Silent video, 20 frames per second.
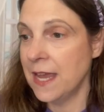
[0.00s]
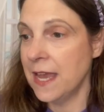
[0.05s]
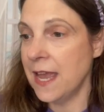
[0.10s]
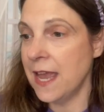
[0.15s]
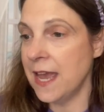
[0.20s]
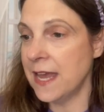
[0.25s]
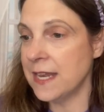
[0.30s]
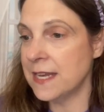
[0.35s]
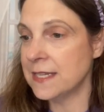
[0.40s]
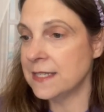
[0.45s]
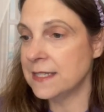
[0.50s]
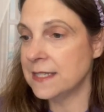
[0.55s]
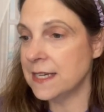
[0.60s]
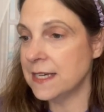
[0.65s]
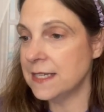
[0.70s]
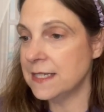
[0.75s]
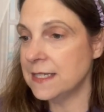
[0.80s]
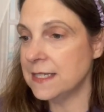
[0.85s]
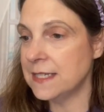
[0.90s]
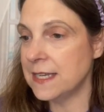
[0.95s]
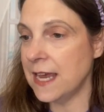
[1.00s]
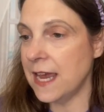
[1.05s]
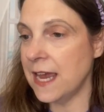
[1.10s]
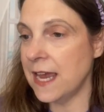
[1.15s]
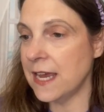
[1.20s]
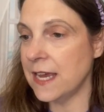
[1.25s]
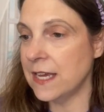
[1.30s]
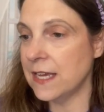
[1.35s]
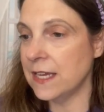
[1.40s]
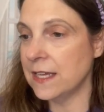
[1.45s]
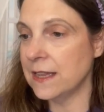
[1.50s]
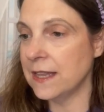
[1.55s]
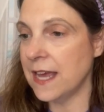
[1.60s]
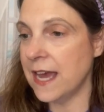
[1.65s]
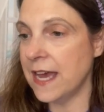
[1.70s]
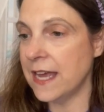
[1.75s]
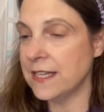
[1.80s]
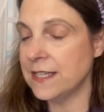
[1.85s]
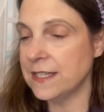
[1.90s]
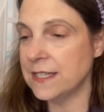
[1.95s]
and it does say
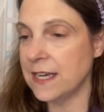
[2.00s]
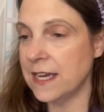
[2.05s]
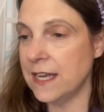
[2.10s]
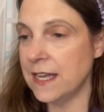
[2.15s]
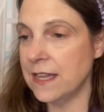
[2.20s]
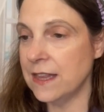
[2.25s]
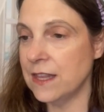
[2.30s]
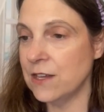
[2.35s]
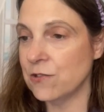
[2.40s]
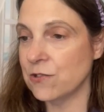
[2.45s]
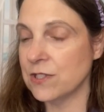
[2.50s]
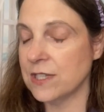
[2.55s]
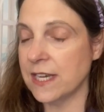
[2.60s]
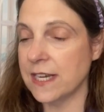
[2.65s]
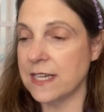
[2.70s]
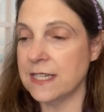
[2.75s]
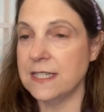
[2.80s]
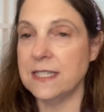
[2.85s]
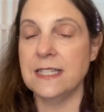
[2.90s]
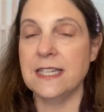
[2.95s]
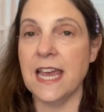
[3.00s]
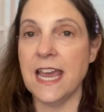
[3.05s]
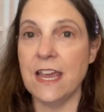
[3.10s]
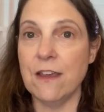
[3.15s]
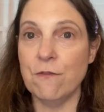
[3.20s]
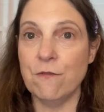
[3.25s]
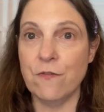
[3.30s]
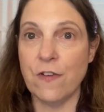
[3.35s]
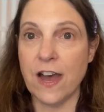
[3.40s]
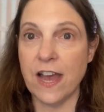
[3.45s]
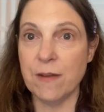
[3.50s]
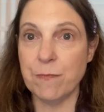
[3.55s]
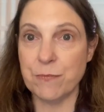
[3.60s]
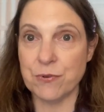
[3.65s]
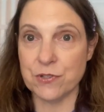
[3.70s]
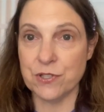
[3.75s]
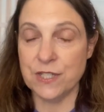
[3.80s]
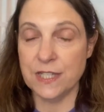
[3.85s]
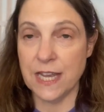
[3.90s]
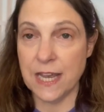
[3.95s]
that uh, there's like a save
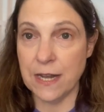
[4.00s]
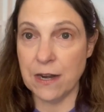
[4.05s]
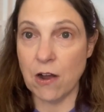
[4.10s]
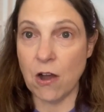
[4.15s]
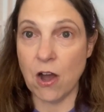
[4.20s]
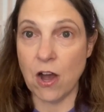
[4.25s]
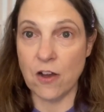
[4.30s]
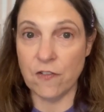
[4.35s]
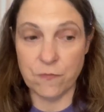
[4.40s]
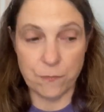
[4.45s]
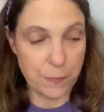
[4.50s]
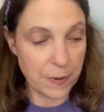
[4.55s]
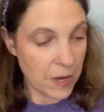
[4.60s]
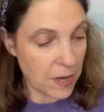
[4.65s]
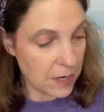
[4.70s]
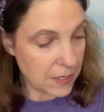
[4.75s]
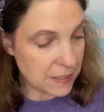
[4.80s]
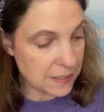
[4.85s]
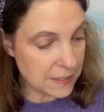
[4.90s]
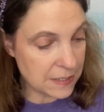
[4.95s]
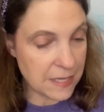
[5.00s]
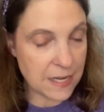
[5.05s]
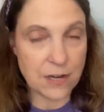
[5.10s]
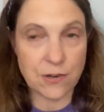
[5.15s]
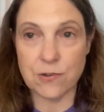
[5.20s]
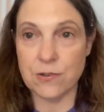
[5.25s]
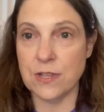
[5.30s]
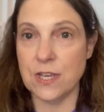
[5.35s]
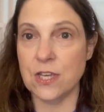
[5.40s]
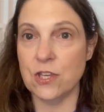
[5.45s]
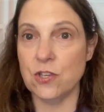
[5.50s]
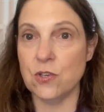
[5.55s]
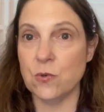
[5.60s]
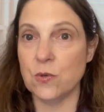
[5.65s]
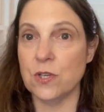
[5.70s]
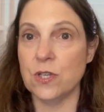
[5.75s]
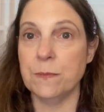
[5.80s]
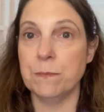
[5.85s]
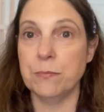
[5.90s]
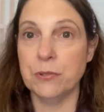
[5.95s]
5% off box there that you
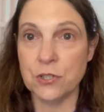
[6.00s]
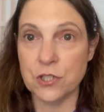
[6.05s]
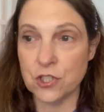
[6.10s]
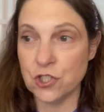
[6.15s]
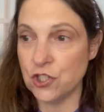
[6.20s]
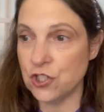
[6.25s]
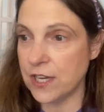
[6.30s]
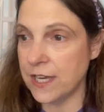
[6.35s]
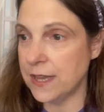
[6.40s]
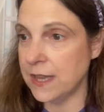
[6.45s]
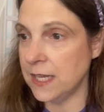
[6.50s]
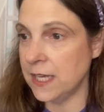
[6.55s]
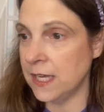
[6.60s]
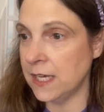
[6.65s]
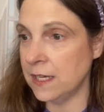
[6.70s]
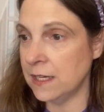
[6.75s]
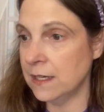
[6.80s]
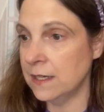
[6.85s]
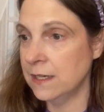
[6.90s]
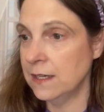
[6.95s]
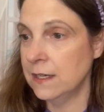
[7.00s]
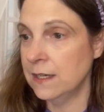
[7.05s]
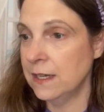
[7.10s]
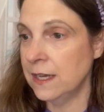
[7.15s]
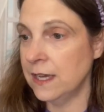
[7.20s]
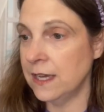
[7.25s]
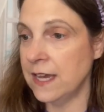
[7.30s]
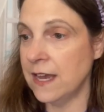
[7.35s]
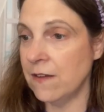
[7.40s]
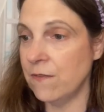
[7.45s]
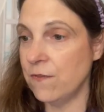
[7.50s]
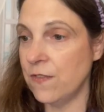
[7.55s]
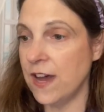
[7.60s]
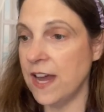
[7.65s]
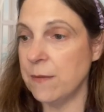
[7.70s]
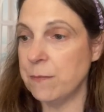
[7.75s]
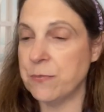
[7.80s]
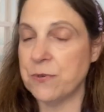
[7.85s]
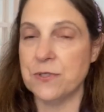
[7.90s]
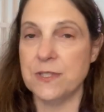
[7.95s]
can push, I think, and get
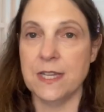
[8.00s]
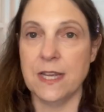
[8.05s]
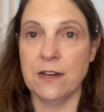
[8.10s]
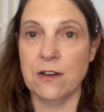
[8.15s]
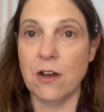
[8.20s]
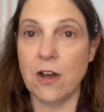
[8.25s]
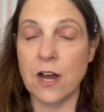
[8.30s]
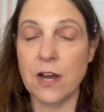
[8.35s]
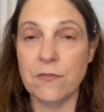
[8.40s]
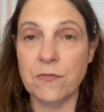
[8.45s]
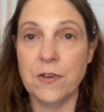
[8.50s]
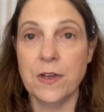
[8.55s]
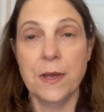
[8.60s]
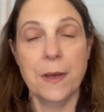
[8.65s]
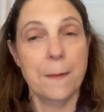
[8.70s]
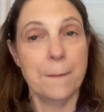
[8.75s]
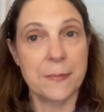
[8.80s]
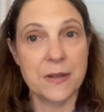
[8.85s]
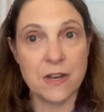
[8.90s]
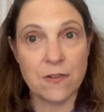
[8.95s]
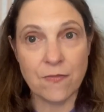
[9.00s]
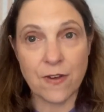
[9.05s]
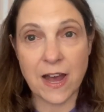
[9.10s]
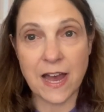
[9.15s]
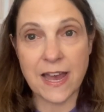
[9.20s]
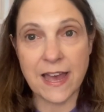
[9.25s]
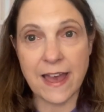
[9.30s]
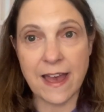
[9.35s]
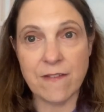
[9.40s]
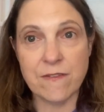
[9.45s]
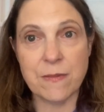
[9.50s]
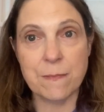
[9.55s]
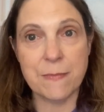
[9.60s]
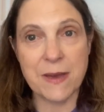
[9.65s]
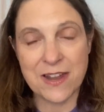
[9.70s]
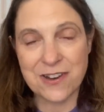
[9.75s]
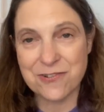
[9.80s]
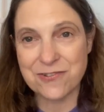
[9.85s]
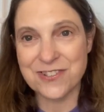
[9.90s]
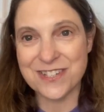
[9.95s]
5% off. But if I have a
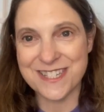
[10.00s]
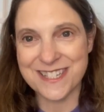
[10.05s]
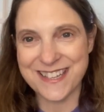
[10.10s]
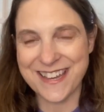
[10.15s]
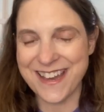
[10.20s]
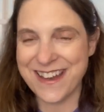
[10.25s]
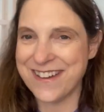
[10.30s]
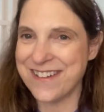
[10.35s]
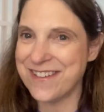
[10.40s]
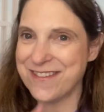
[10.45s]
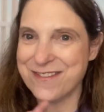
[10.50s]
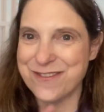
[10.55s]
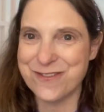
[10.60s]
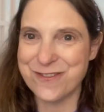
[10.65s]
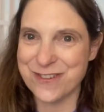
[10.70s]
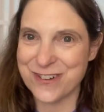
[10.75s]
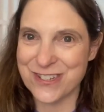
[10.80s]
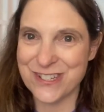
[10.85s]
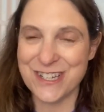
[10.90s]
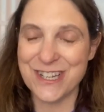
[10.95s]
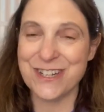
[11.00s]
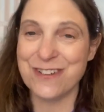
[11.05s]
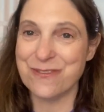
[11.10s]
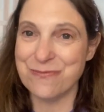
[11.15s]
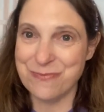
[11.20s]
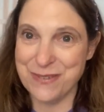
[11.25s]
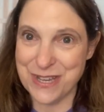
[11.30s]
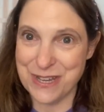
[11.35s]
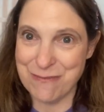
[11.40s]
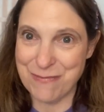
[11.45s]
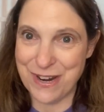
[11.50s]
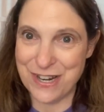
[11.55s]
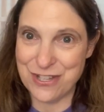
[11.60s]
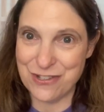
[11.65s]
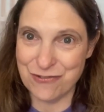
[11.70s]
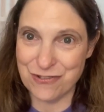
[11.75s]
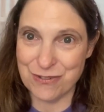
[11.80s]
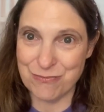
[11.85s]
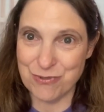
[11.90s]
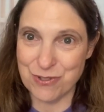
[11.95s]
better discount, of course, it'll be in my
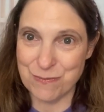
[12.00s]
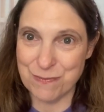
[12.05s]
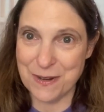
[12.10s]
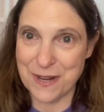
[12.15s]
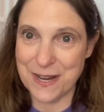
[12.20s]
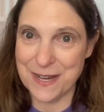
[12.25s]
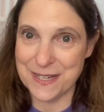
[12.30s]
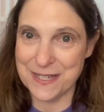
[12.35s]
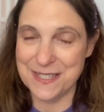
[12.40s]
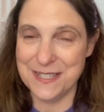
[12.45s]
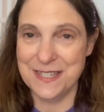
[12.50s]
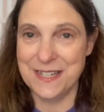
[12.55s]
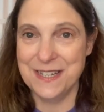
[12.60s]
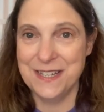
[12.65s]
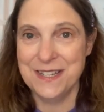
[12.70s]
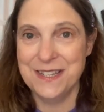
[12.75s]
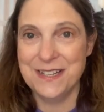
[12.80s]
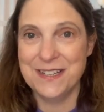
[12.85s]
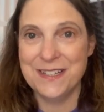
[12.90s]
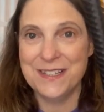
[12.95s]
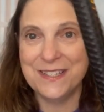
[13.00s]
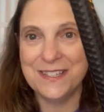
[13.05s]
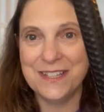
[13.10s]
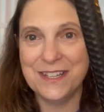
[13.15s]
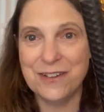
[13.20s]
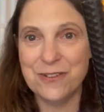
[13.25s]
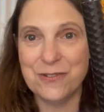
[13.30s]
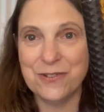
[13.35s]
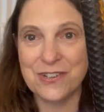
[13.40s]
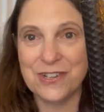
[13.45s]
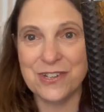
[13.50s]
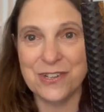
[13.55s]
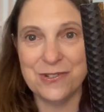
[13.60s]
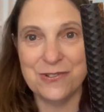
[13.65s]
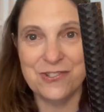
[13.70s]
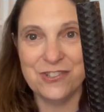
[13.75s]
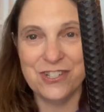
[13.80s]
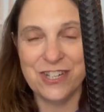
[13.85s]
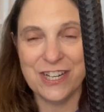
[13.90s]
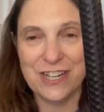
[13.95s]
description box. So go
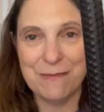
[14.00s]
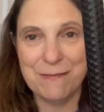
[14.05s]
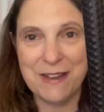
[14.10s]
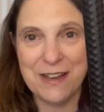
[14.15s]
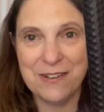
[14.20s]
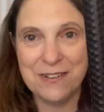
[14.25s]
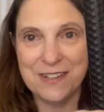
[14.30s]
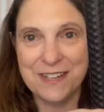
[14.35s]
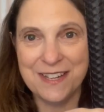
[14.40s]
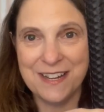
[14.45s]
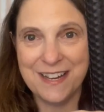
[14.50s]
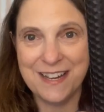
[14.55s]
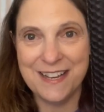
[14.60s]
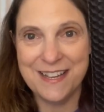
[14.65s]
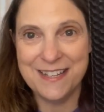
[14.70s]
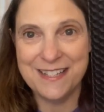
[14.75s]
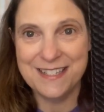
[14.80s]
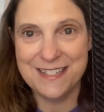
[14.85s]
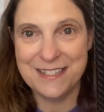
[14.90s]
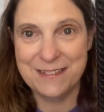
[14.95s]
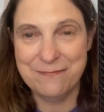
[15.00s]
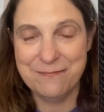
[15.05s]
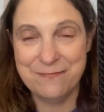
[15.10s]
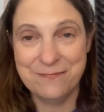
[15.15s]
check them out, you guys.